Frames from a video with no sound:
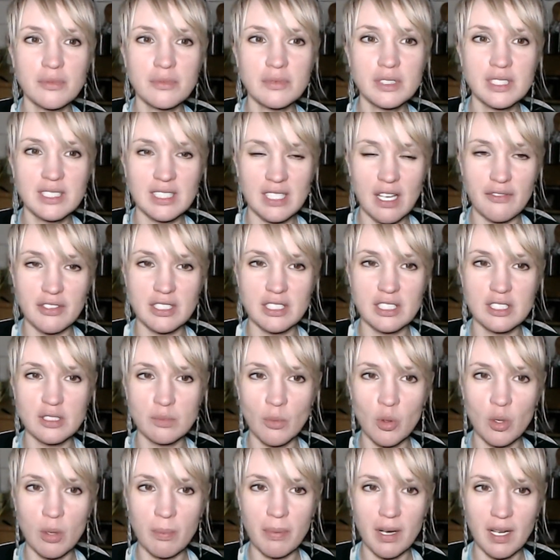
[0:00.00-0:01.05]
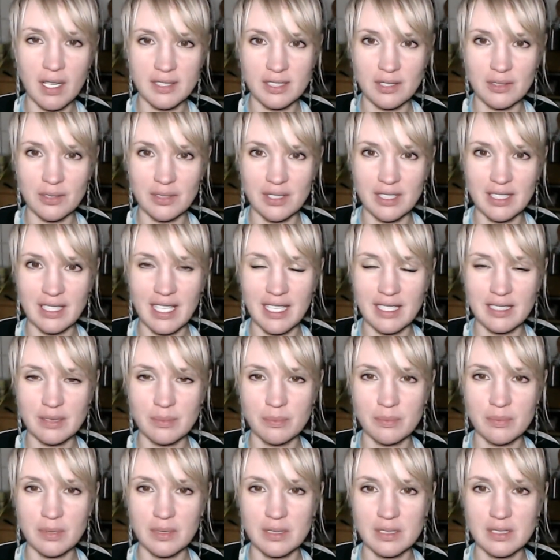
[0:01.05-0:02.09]
discovered a smaller particle than that,
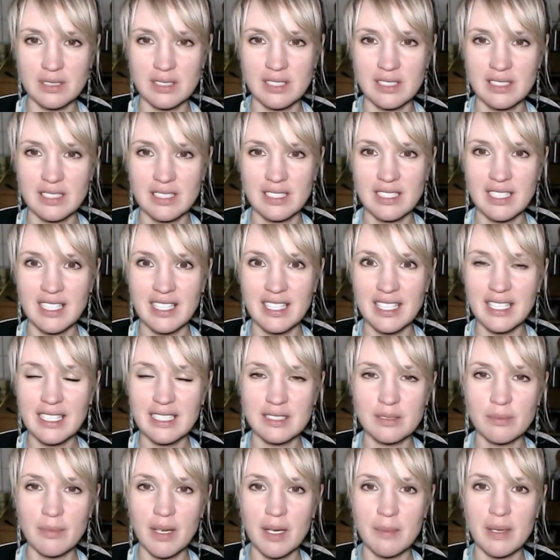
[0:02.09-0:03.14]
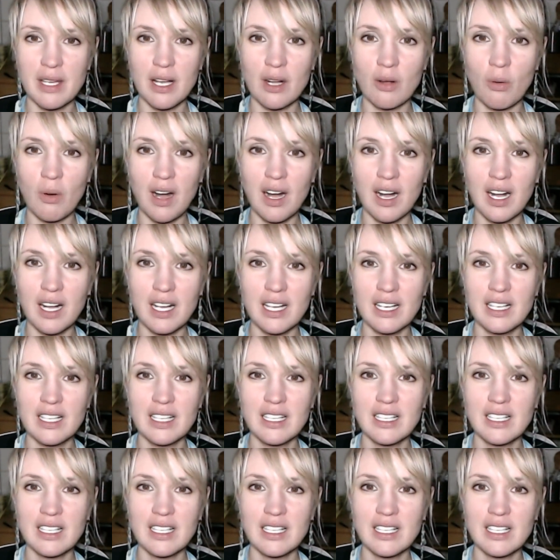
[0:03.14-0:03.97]
but I think it's maybe a quark.